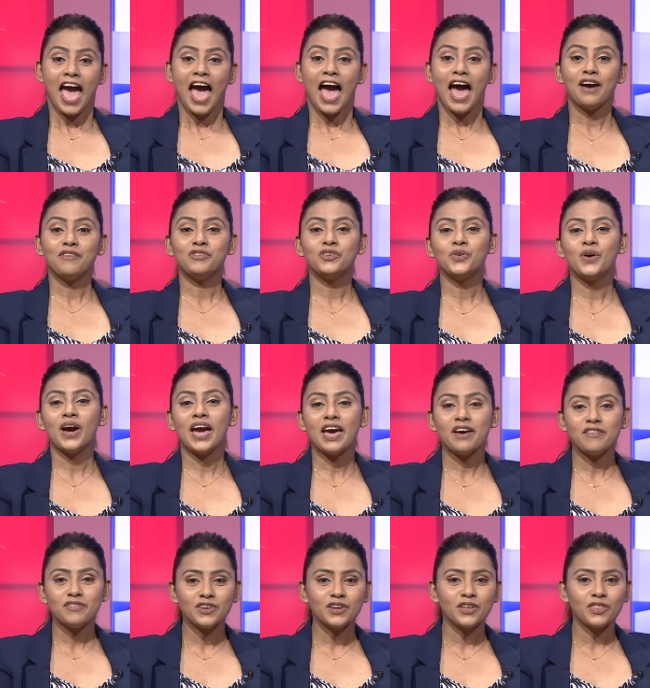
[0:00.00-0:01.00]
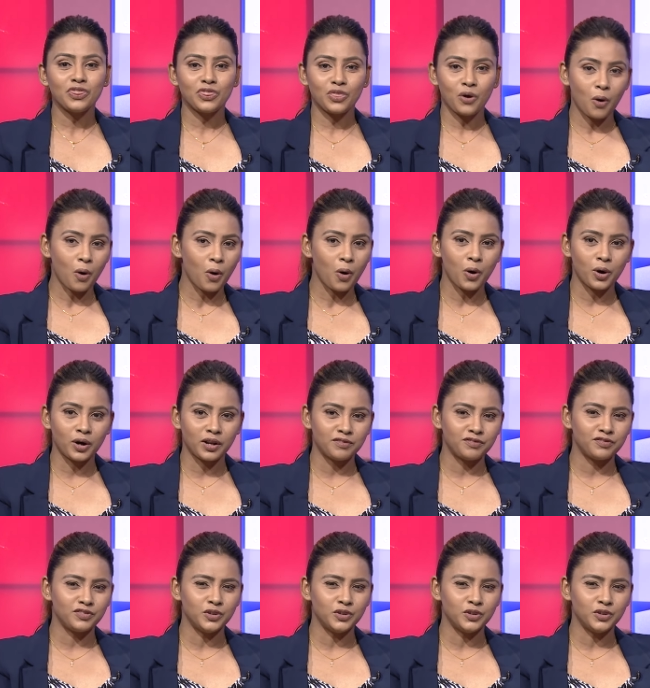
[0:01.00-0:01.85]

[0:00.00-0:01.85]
Have you ever thought of